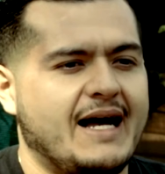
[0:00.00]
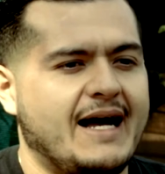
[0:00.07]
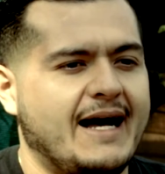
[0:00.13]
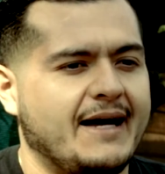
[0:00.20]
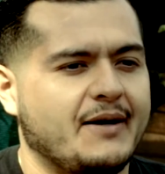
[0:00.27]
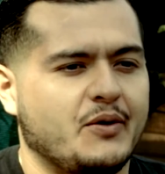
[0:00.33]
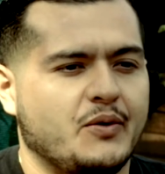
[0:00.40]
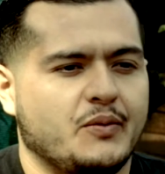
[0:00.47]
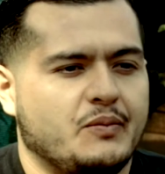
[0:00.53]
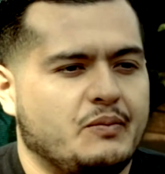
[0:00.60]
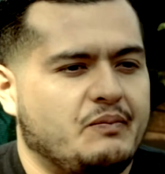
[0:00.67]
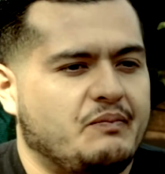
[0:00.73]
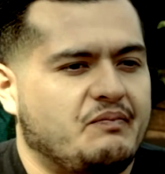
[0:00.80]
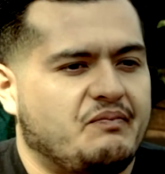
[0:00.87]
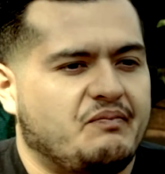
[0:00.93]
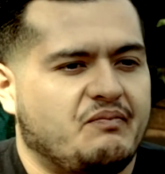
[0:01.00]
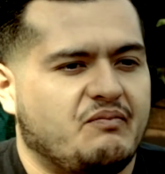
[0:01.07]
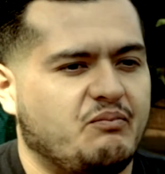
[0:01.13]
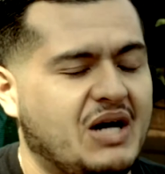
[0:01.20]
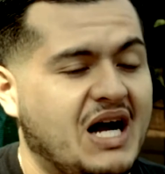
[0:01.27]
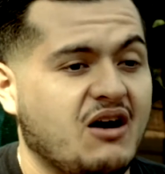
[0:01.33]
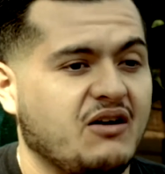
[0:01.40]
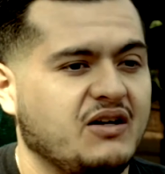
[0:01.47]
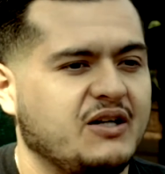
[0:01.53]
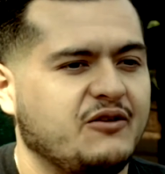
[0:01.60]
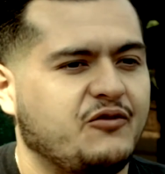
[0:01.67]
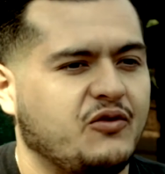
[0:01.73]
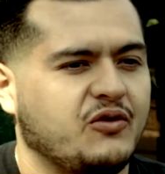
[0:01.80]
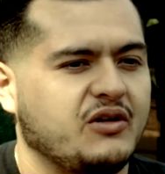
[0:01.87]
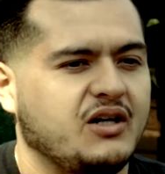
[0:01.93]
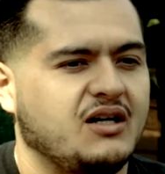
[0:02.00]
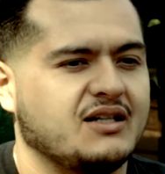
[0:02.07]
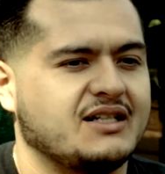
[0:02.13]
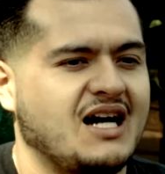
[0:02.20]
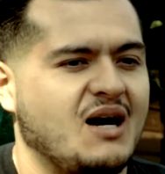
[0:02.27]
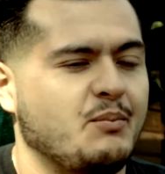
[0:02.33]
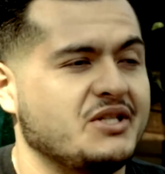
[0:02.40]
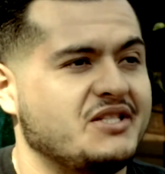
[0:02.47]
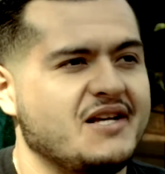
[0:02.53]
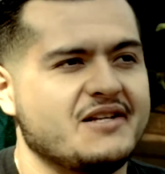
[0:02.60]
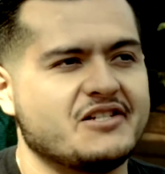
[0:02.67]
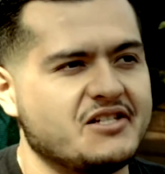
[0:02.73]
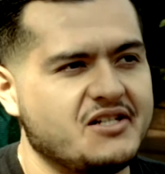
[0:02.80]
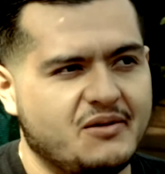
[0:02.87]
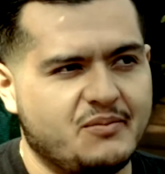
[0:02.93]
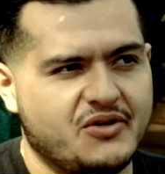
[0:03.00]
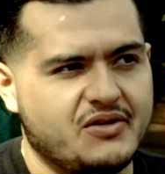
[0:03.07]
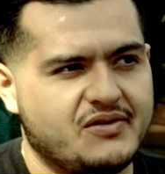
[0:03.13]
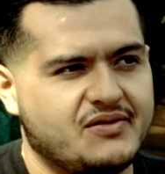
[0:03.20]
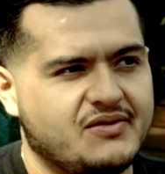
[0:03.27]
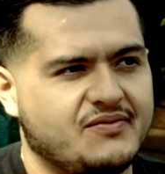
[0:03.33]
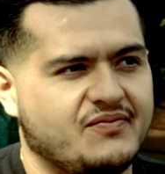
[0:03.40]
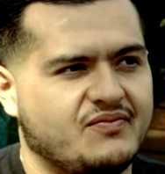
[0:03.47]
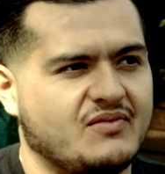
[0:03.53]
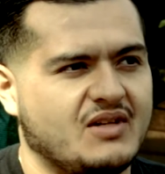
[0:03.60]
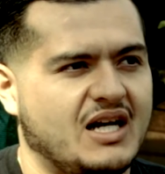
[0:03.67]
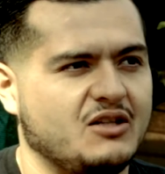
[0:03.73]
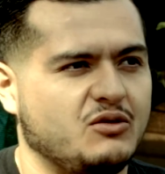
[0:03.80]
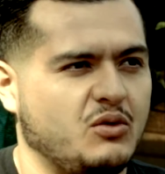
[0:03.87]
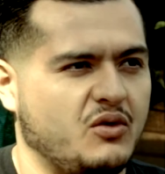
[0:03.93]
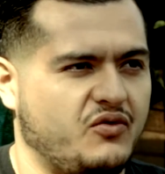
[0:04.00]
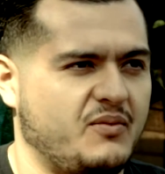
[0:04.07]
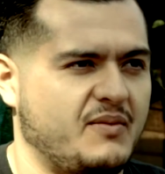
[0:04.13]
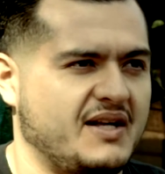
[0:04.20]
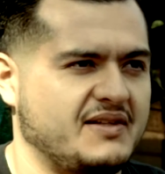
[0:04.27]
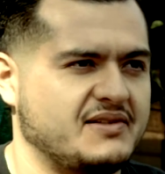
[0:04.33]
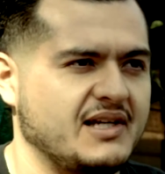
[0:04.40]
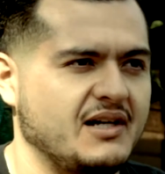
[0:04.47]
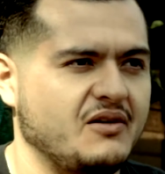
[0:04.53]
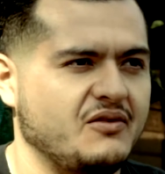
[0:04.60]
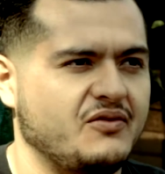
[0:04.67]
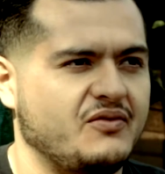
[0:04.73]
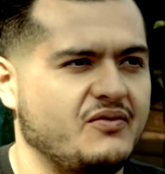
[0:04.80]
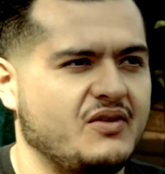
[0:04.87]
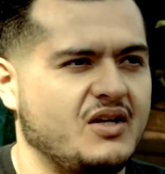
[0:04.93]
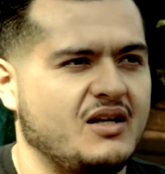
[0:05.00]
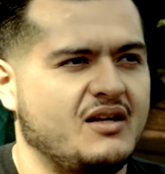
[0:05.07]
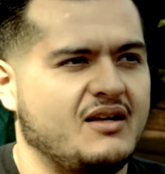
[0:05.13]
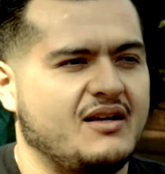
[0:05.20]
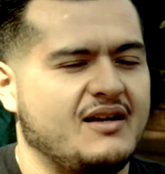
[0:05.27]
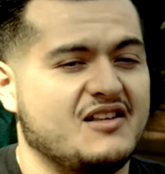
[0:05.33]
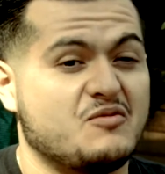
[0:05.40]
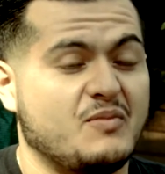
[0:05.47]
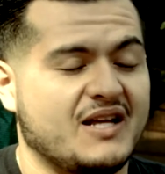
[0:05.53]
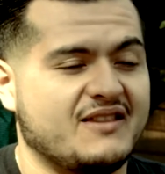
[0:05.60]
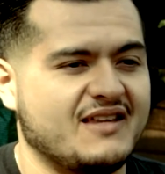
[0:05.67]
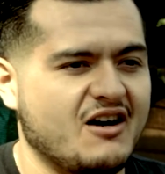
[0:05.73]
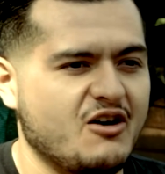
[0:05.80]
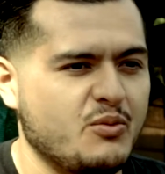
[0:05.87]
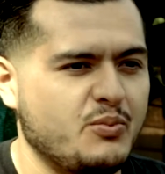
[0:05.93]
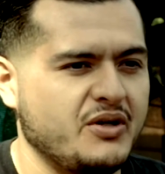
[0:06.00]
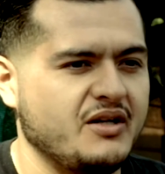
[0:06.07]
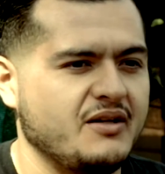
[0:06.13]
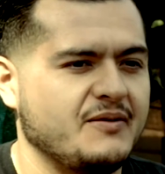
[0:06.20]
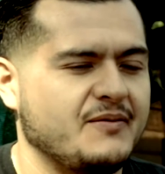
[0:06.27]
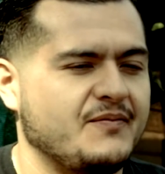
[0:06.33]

I don't powerlift for competition numbers. I do it for myself. It's my therapy.